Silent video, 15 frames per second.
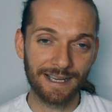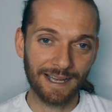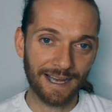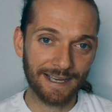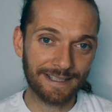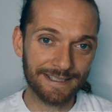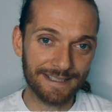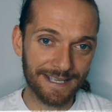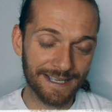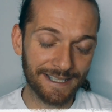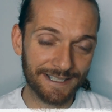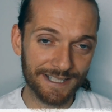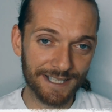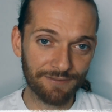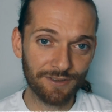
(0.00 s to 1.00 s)
I can take
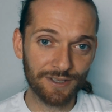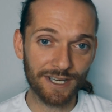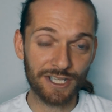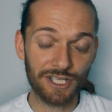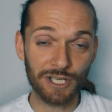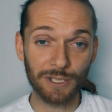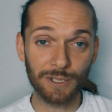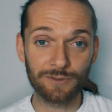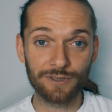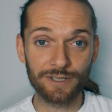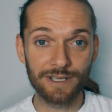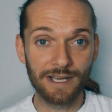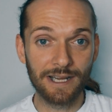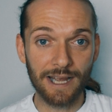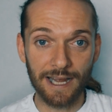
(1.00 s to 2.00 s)
seventy
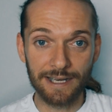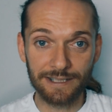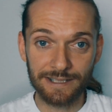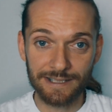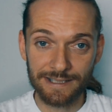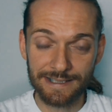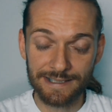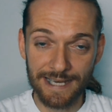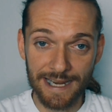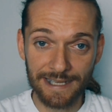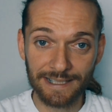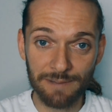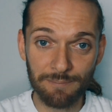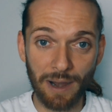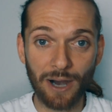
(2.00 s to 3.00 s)
children and take
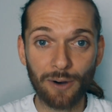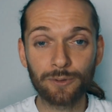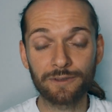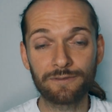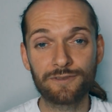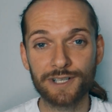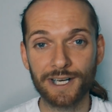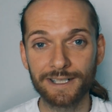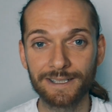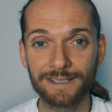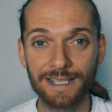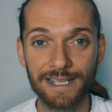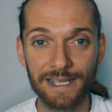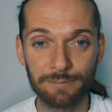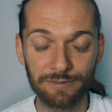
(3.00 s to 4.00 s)
them out of child
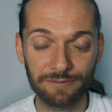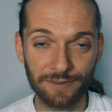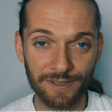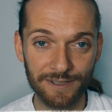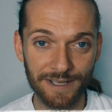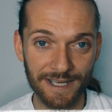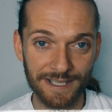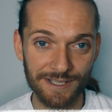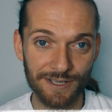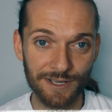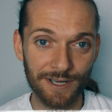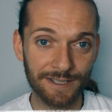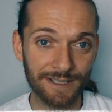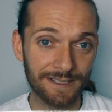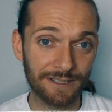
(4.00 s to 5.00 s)
labour for the next
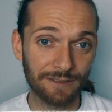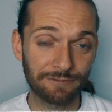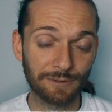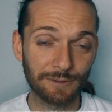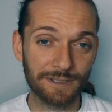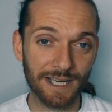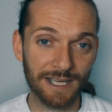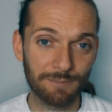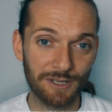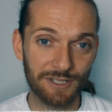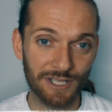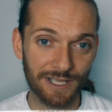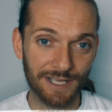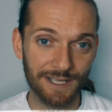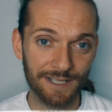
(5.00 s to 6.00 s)
year and into full-time
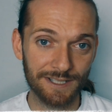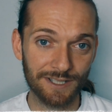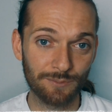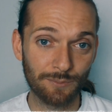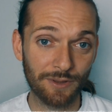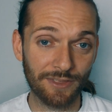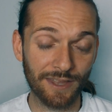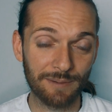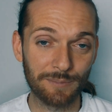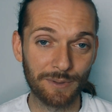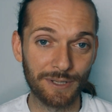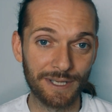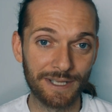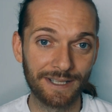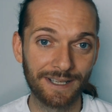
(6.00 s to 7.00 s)
education with that
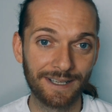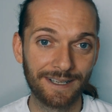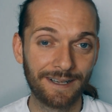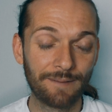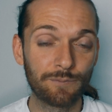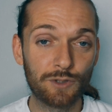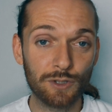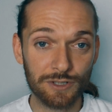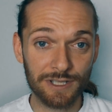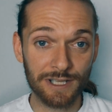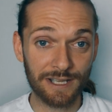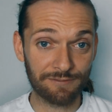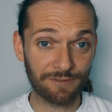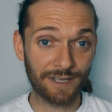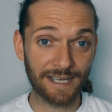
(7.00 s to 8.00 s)
money. Just to
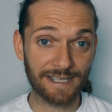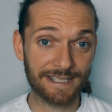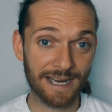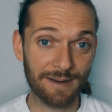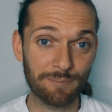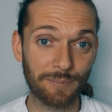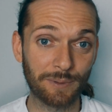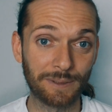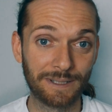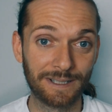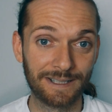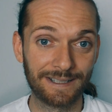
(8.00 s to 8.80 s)
give an example.